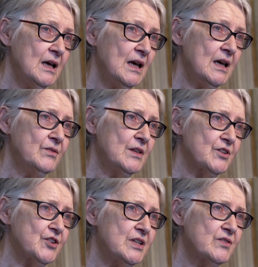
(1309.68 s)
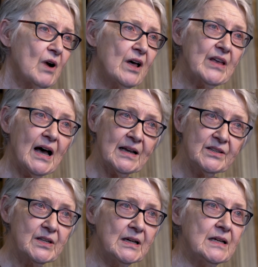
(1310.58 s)
in that she's rather
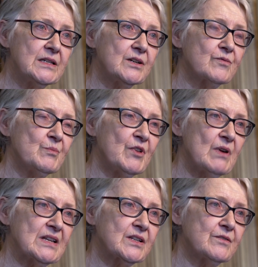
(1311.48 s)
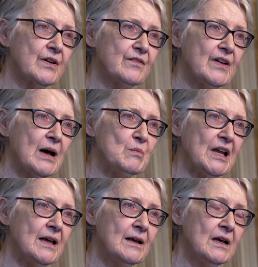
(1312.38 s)
isolated from the rest of her
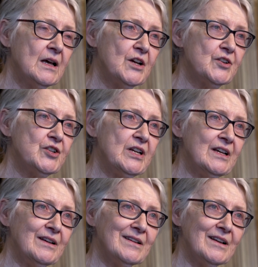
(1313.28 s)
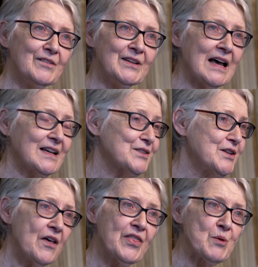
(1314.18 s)
family. She likes
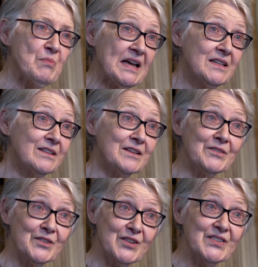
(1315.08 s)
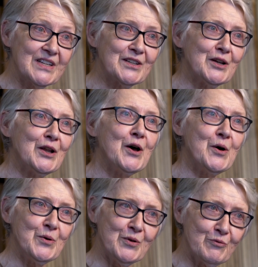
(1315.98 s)
nothing better than to sit
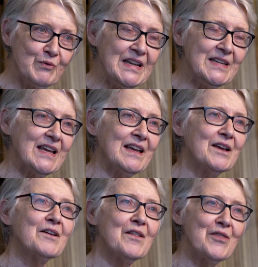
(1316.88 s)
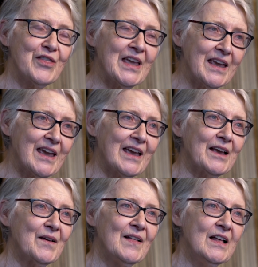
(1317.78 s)
alone, reading and
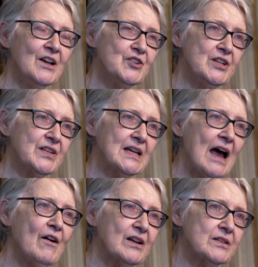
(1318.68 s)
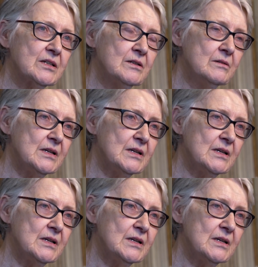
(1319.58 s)
thinking. She's a character who